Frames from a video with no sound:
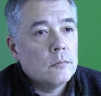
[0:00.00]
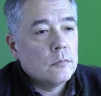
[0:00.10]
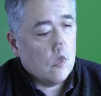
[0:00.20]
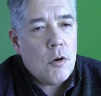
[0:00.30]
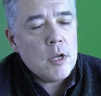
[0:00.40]

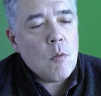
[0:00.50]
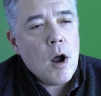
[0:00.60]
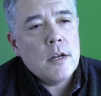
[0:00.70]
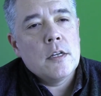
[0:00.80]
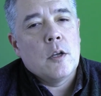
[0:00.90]
So Kony
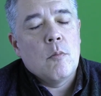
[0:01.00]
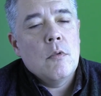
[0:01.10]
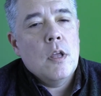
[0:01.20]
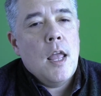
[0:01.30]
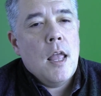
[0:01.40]

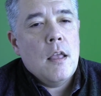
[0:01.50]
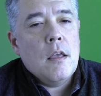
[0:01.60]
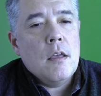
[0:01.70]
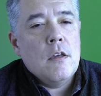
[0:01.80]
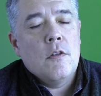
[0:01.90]
Quantum
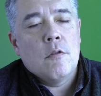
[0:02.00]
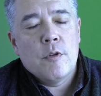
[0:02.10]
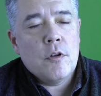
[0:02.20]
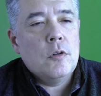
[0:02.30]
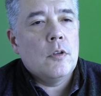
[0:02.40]
is the
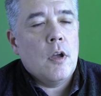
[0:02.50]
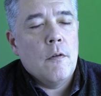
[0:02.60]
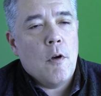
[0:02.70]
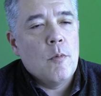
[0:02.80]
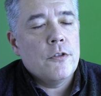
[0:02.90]
result
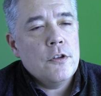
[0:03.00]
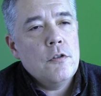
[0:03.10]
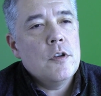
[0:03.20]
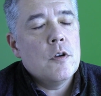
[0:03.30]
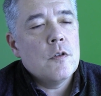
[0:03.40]
of almost
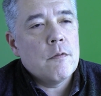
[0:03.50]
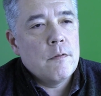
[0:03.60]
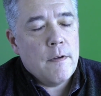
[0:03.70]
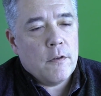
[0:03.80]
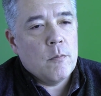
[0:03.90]
2 years of
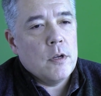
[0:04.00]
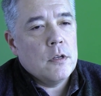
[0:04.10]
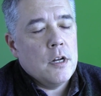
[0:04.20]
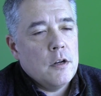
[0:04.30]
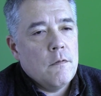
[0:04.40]

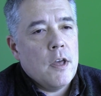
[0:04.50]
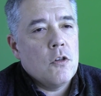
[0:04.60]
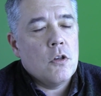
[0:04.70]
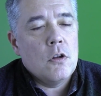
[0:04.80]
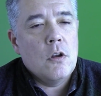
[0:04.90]
investment and
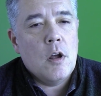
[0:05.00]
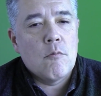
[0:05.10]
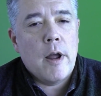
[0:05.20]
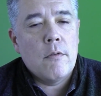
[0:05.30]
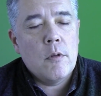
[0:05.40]
innovation
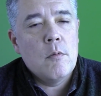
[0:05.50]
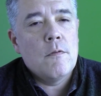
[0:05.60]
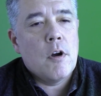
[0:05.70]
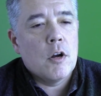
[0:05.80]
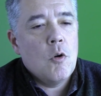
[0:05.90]
around some
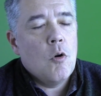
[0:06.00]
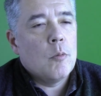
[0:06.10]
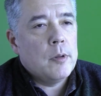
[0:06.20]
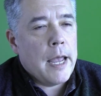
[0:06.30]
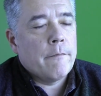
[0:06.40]
of our
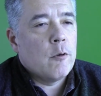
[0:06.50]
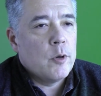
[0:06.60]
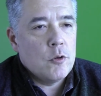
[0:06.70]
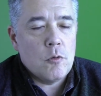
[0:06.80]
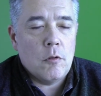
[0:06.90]
core
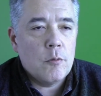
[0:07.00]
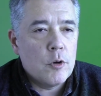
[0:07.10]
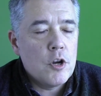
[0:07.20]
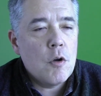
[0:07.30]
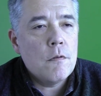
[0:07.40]
platforming tools.
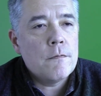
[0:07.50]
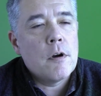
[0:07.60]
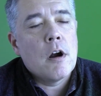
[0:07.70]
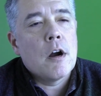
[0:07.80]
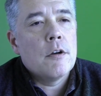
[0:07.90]
We're known
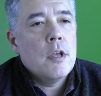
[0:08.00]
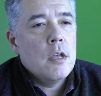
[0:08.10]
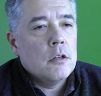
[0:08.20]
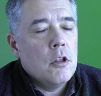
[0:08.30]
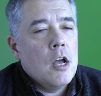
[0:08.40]
for our
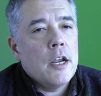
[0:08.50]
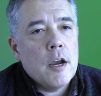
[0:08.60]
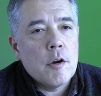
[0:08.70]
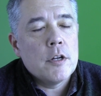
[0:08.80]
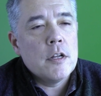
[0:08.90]

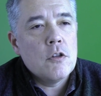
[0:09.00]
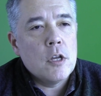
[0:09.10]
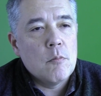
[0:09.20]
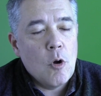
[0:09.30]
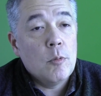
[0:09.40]
long
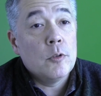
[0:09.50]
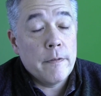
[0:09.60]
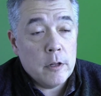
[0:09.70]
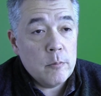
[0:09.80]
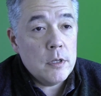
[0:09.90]
heritage in mobile
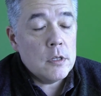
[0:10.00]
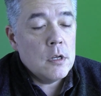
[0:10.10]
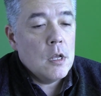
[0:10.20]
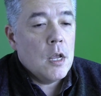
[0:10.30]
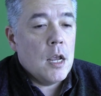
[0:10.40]
development,
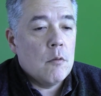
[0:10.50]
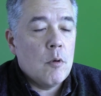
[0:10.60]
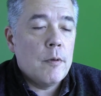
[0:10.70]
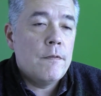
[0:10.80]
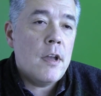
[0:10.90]
and
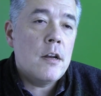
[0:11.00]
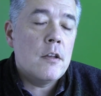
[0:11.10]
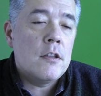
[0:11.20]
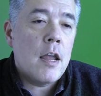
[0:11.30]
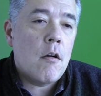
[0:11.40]
what we've done
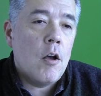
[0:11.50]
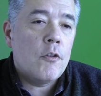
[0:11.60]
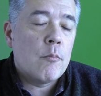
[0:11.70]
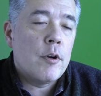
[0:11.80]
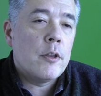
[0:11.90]
is now
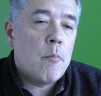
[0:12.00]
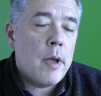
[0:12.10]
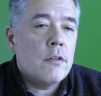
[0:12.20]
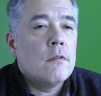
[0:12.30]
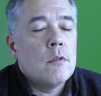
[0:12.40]
also bring the
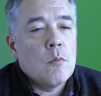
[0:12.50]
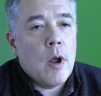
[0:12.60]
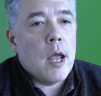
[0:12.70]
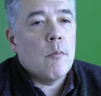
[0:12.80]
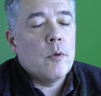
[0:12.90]
best of the
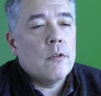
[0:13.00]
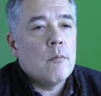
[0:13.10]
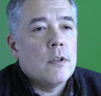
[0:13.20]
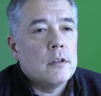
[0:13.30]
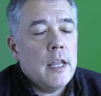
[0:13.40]
web with
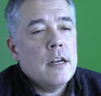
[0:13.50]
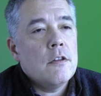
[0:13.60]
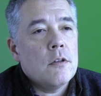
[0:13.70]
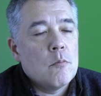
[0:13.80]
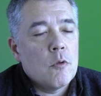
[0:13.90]
some of the
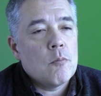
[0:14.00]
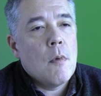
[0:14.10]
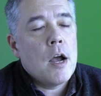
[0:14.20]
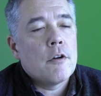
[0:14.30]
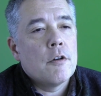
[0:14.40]
latest and most
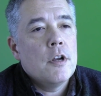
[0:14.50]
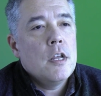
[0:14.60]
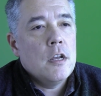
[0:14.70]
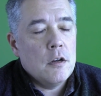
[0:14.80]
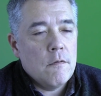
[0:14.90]
modern
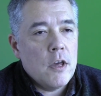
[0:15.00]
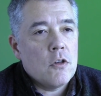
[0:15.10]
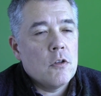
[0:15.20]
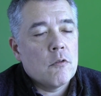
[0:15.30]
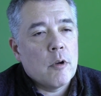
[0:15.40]

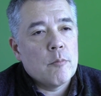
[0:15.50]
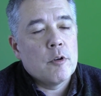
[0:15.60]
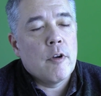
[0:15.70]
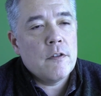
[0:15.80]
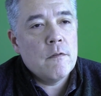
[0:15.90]
innovations around
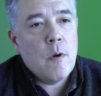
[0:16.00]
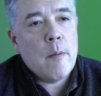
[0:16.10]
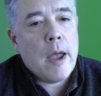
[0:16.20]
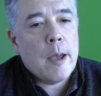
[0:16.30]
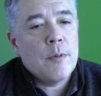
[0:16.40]
progressive
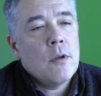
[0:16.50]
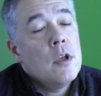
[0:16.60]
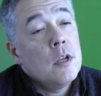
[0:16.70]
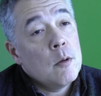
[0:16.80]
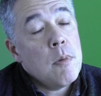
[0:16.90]
web apps,
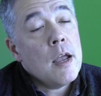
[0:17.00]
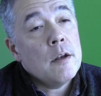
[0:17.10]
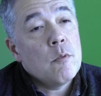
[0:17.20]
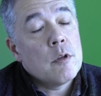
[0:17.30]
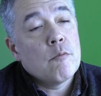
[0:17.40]

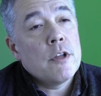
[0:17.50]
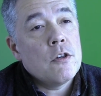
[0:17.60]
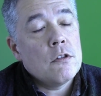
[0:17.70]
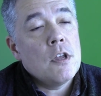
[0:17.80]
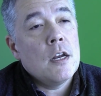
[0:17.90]
combined with the
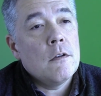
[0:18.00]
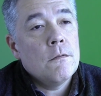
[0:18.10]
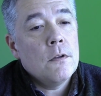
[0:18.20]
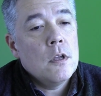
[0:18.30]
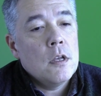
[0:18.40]
richest native